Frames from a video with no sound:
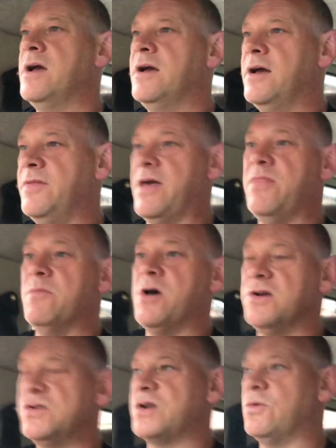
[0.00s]
And then the
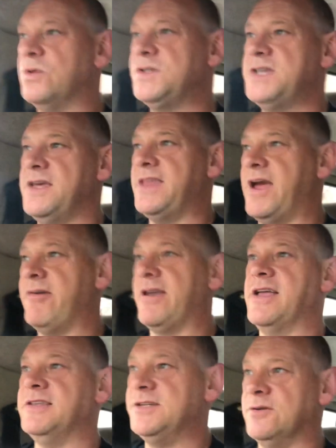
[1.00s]
Maestro would sit there
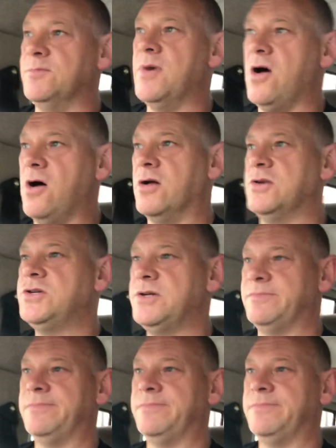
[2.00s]
again till March